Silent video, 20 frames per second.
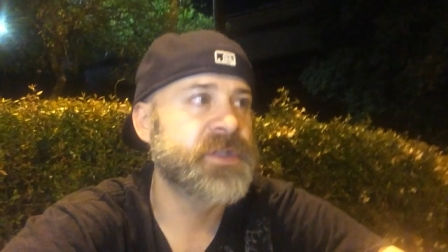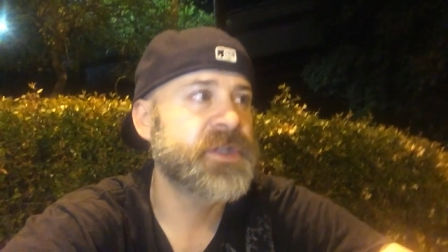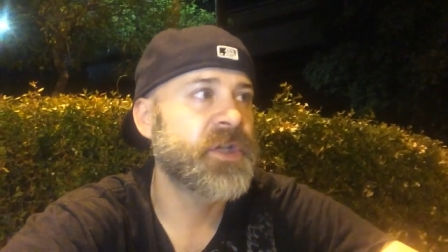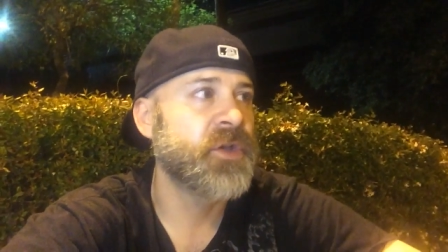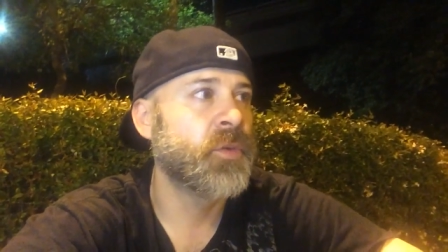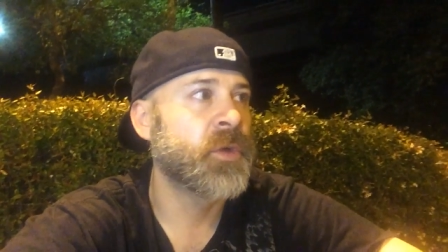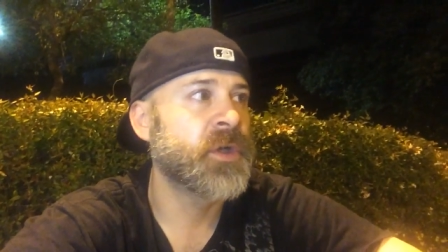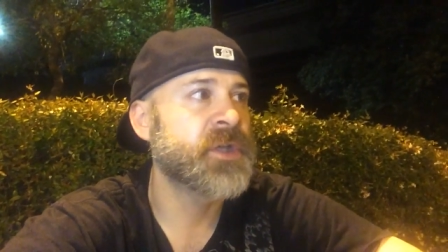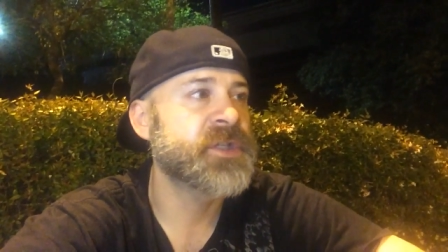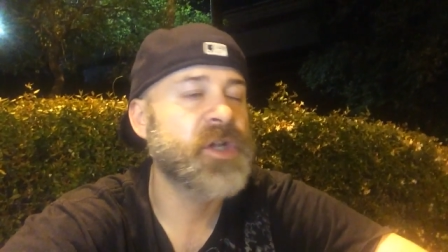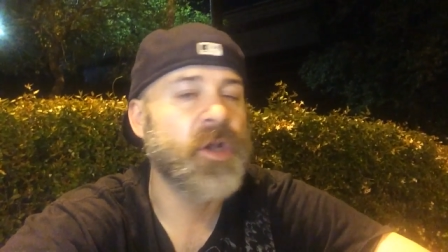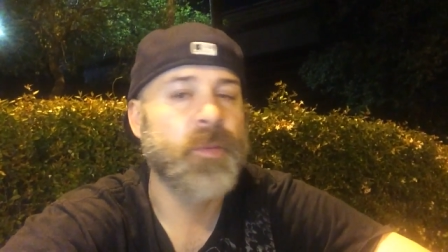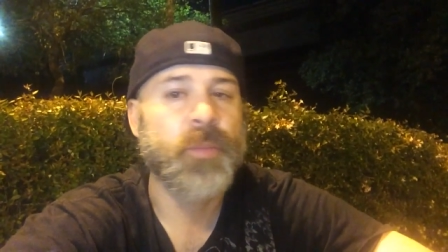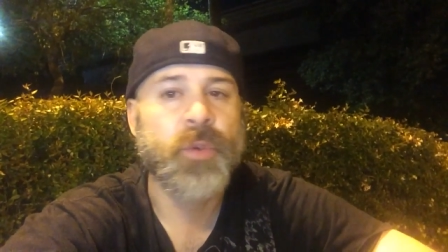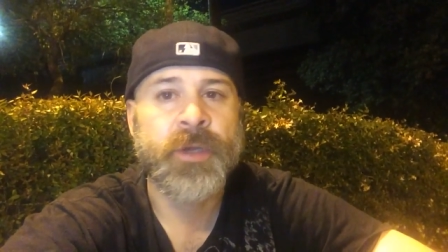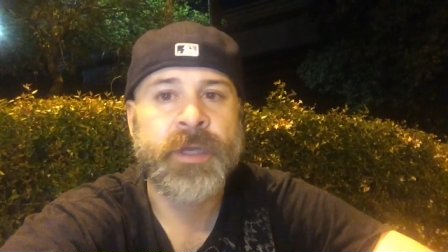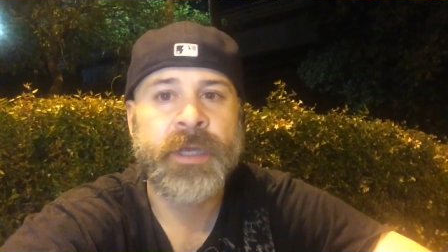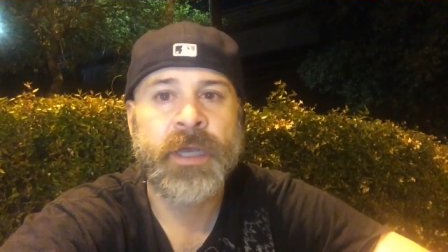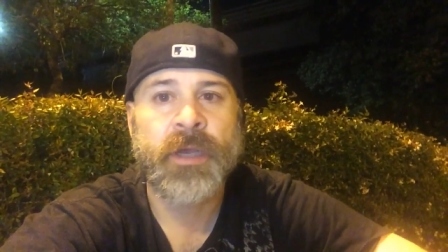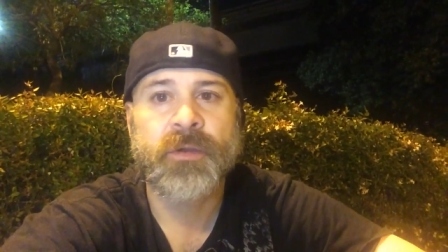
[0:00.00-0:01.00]
So you want to start
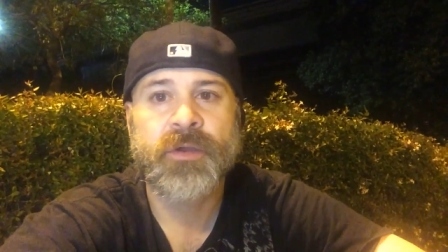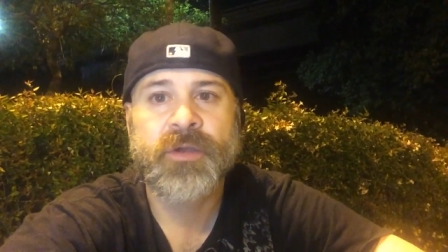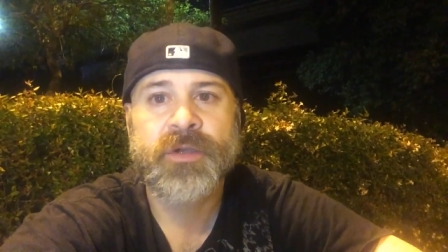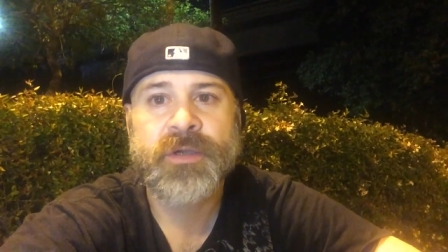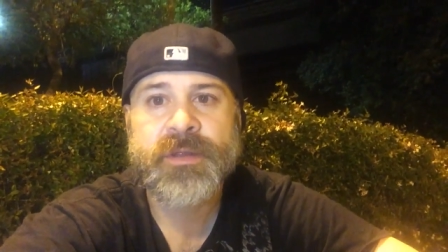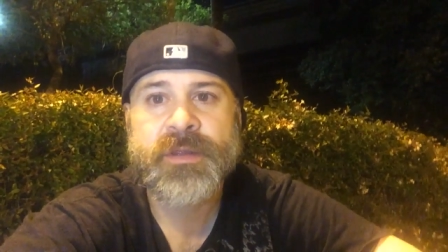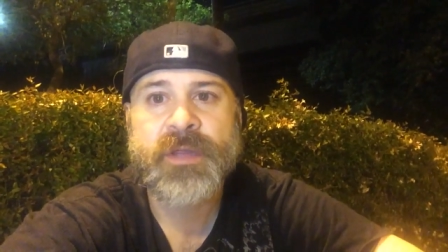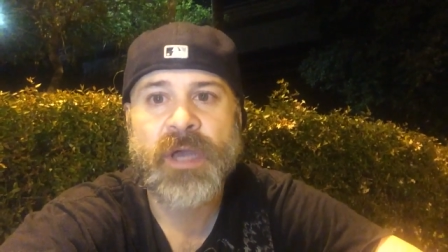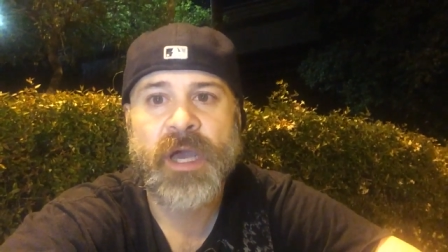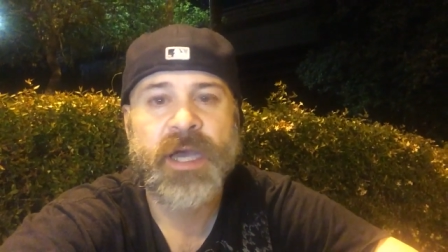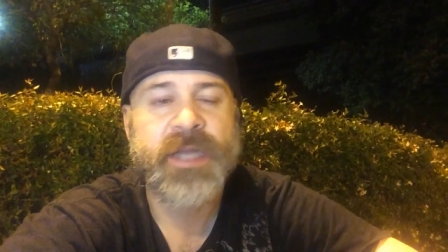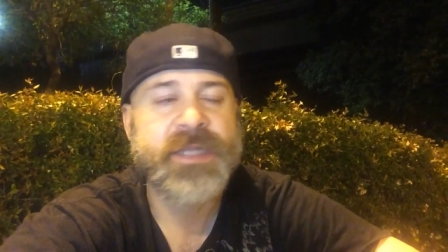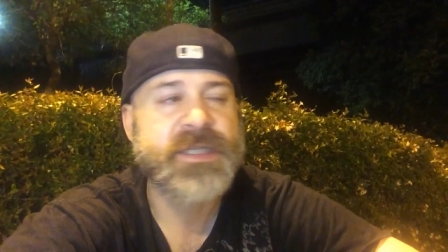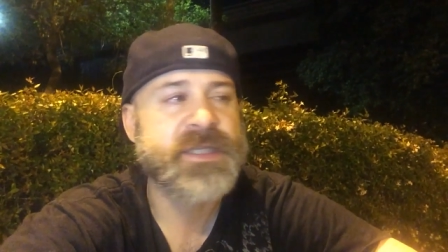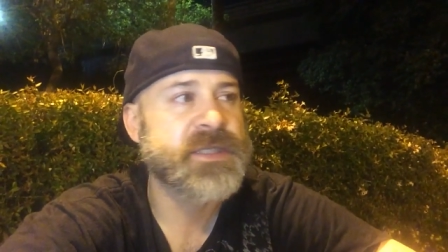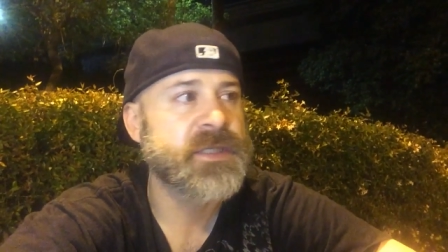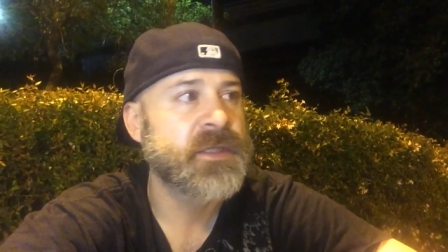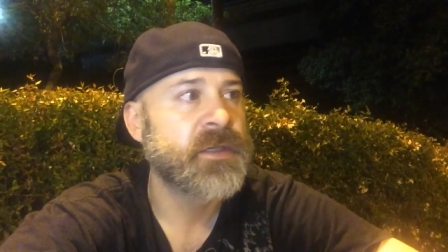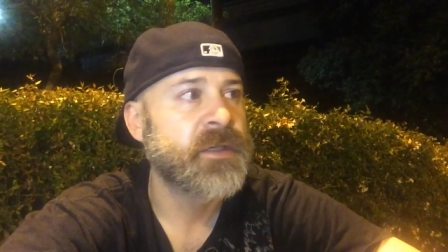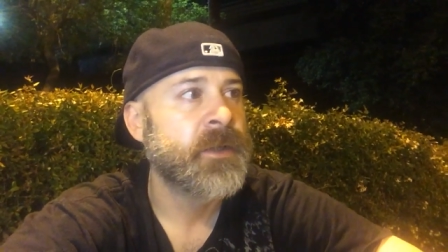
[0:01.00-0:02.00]
putting out good
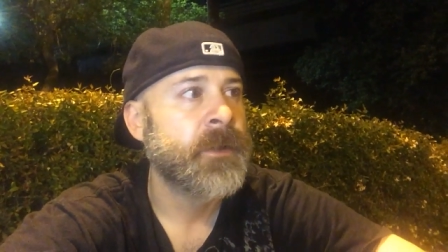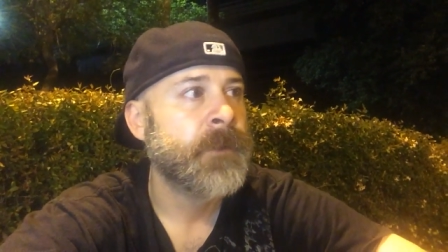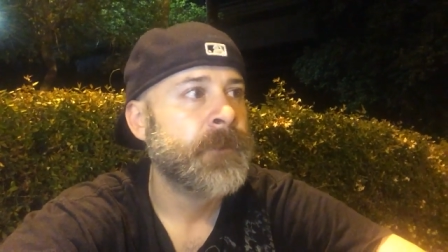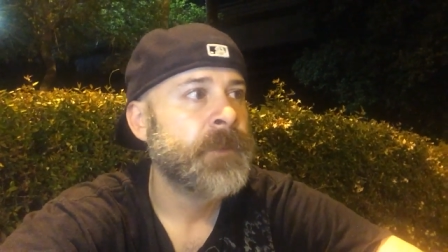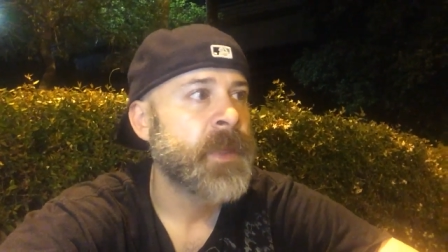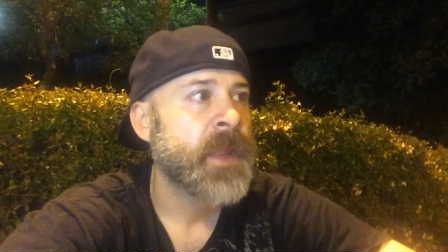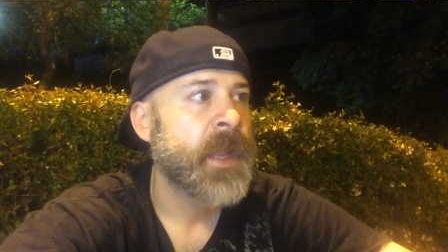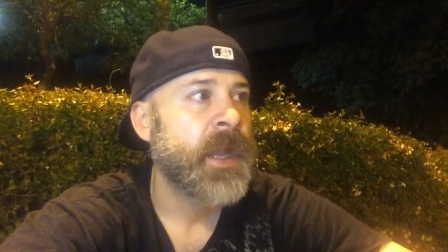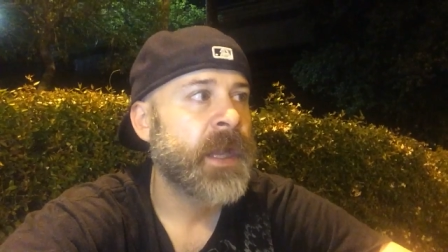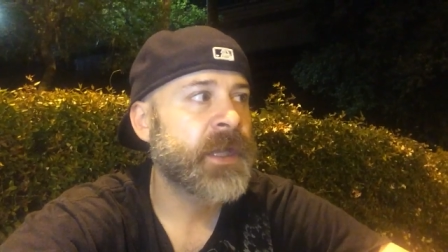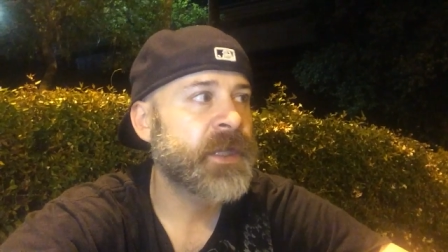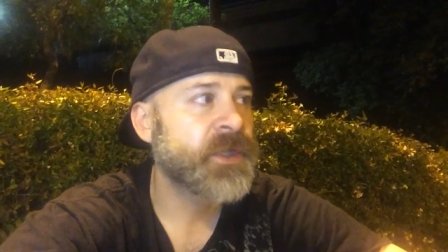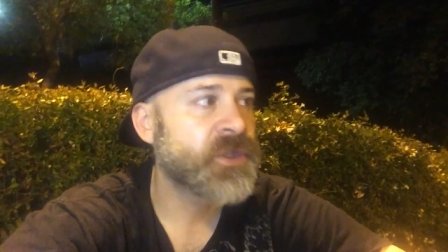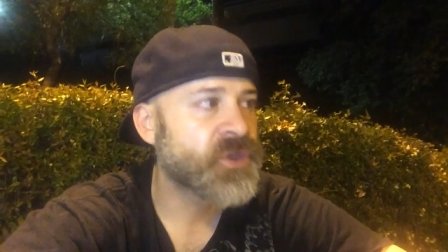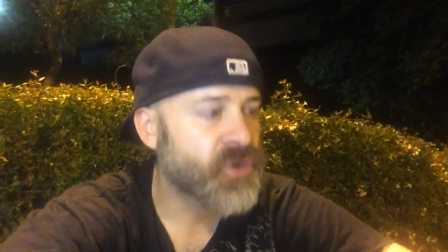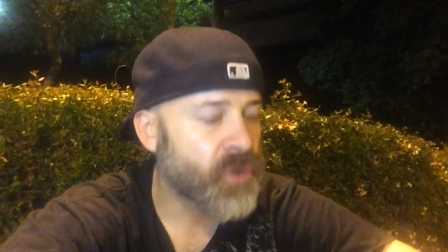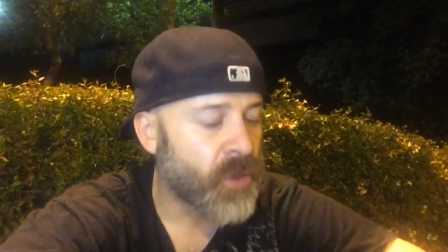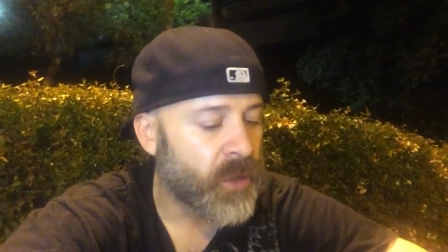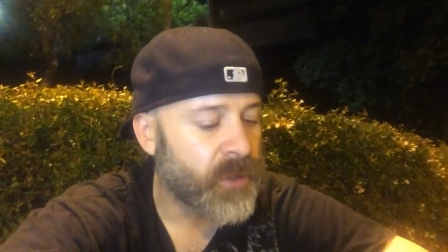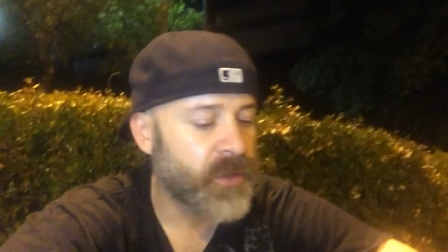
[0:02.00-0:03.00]
thoughts and
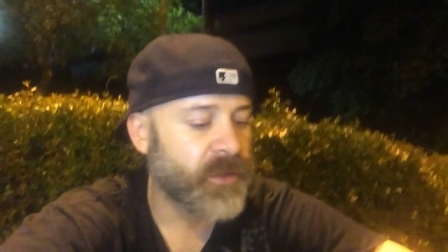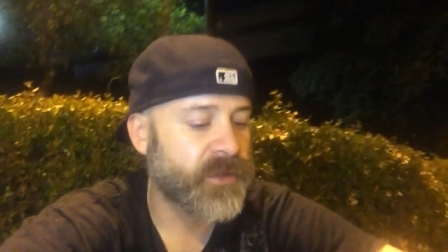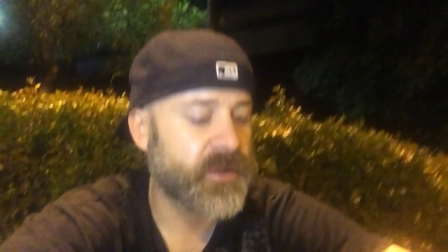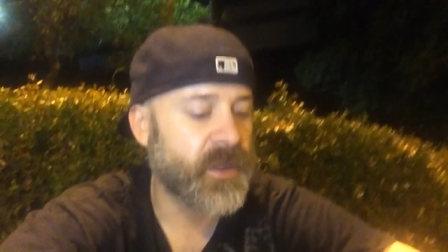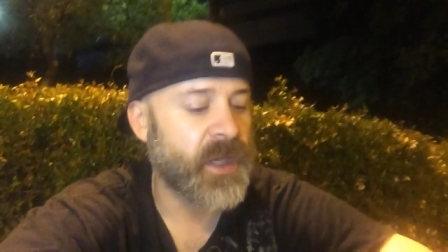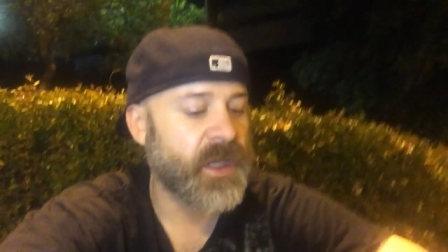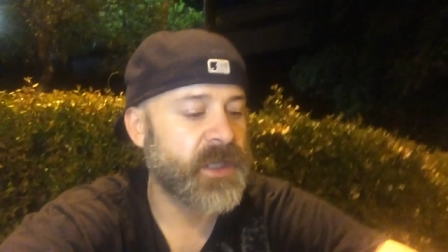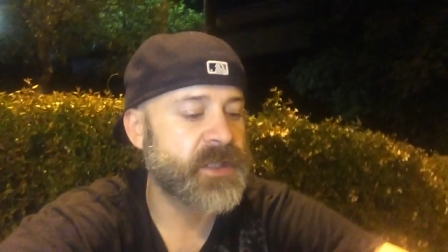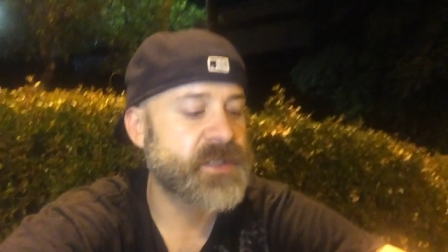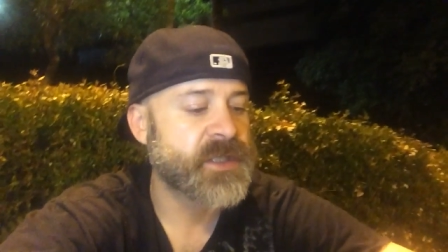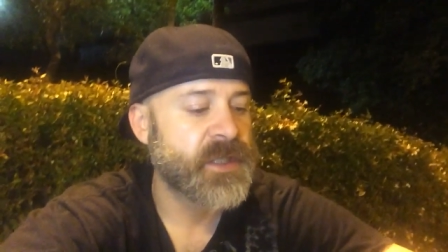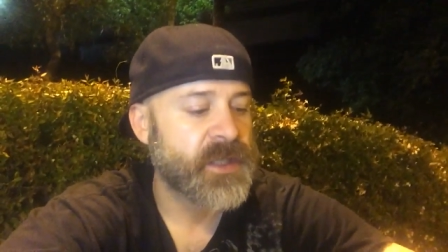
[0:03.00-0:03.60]
control your thoughts.